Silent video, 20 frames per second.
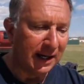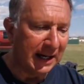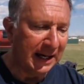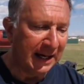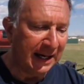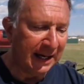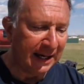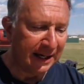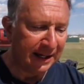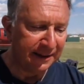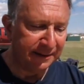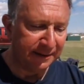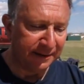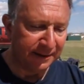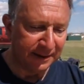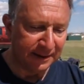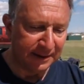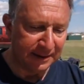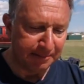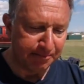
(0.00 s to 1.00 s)
I had
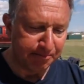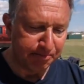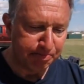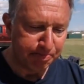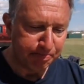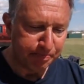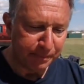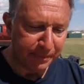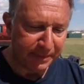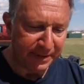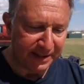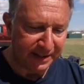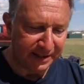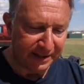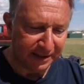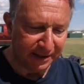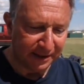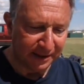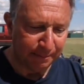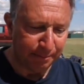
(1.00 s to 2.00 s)

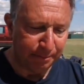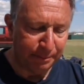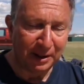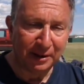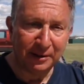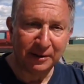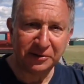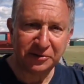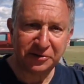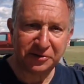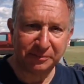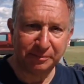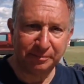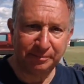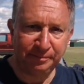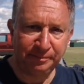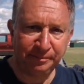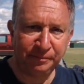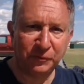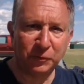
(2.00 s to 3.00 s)
the bearings
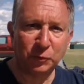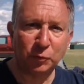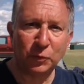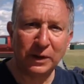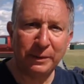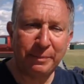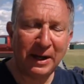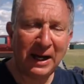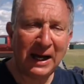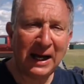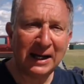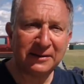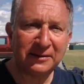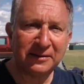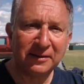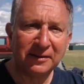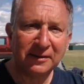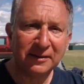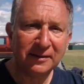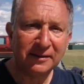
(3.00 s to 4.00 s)

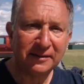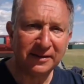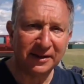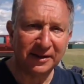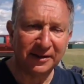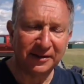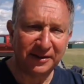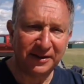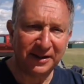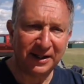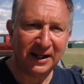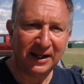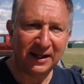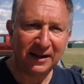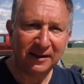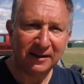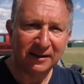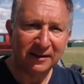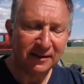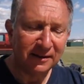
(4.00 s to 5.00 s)
repacked the other
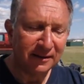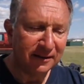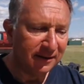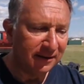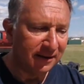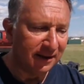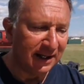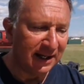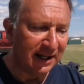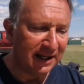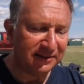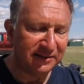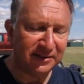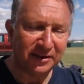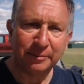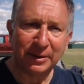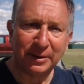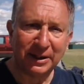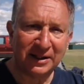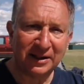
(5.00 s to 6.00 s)
day. I had it
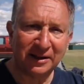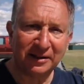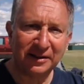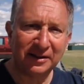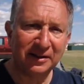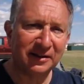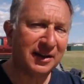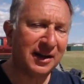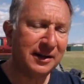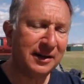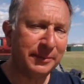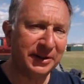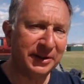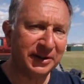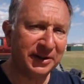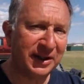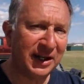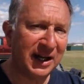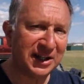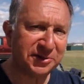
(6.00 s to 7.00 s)
done by Kelly
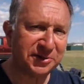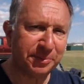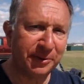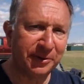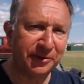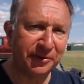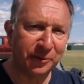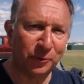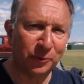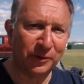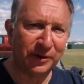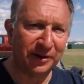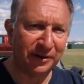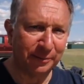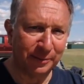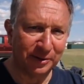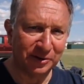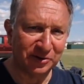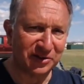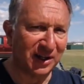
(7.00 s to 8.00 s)
Alignment in Casper. They're one of
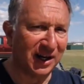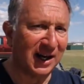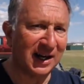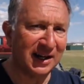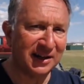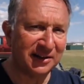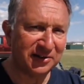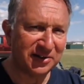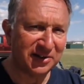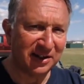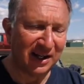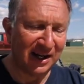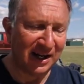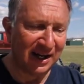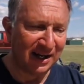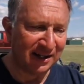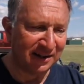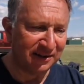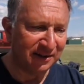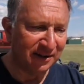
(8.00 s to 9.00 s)
the most honest
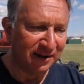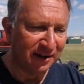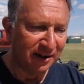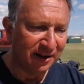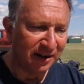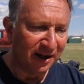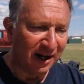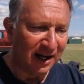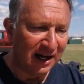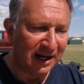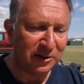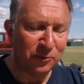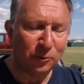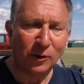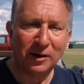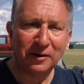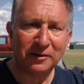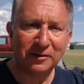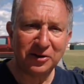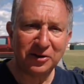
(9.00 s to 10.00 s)
and high
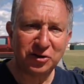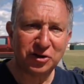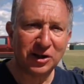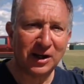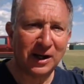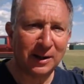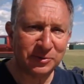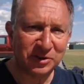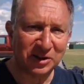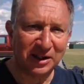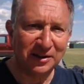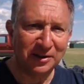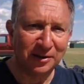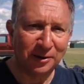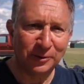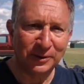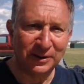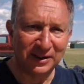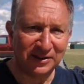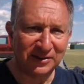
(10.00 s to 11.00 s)
quality shops I
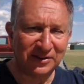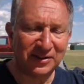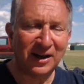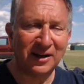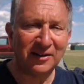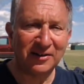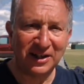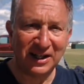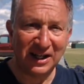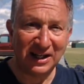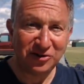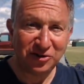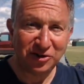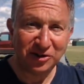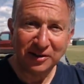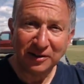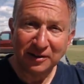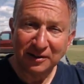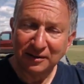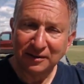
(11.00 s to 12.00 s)
know in the entire
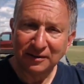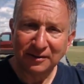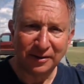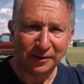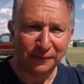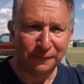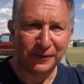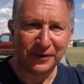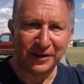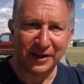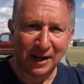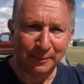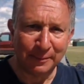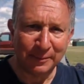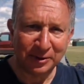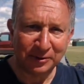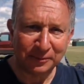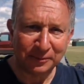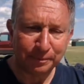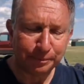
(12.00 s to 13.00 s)
nation. They're
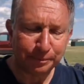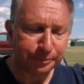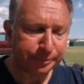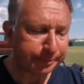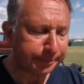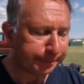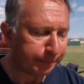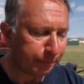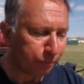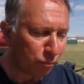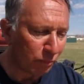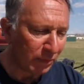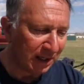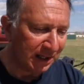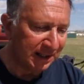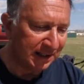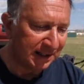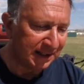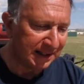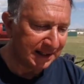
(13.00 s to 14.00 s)
phenomenal.
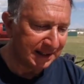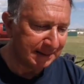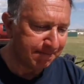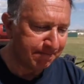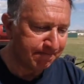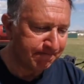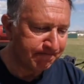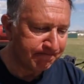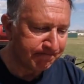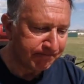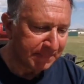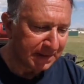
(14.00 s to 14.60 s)
The